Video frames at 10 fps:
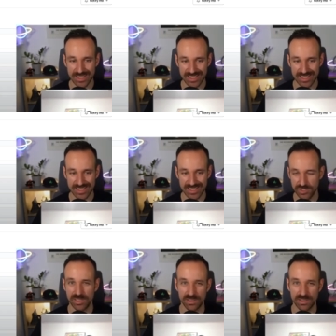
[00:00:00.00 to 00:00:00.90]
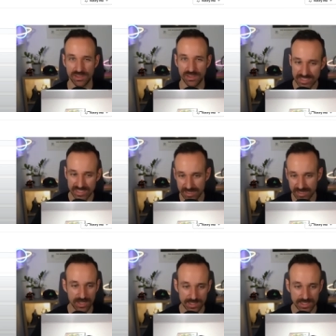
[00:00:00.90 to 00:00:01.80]
as I said that's doing here. It's using Fastlane in the
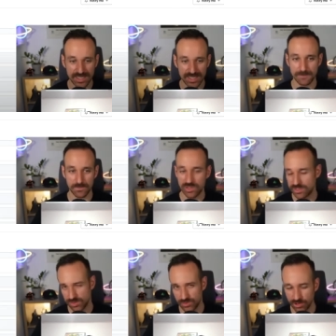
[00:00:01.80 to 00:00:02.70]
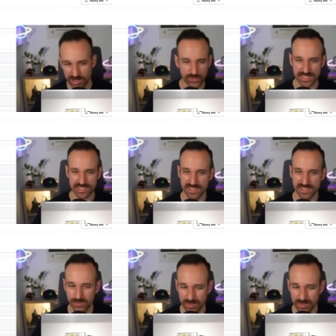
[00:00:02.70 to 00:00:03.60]
background. You can also configure your own Fastlane
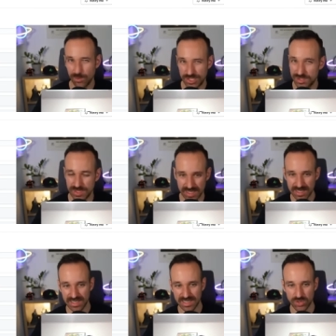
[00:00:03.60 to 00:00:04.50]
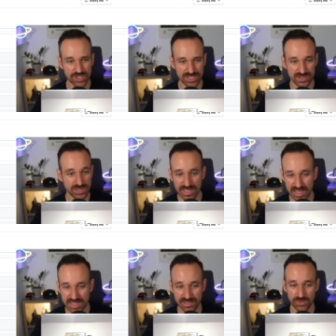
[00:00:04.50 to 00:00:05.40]
stuff, but why would you do this if you could just use
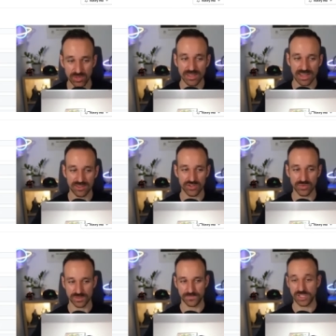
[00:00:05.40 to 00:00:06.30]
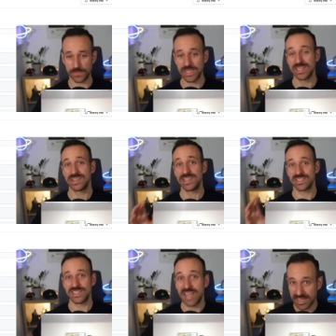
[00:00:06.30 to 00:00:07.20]
EAS or other tools? So this
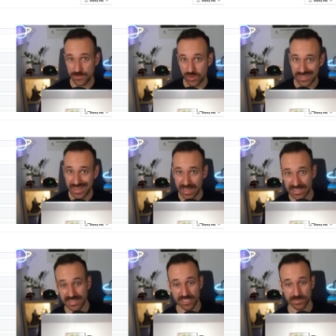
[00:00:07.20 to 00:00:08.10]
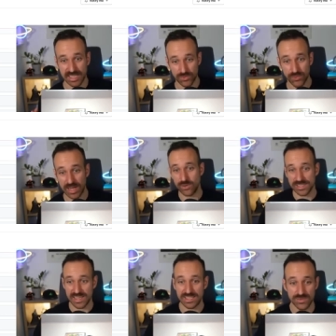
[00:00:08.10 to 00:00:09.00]
is Expo EAS explained for iOS.
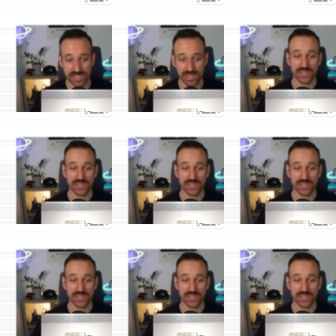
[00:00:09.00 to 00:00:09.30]
As you've seen,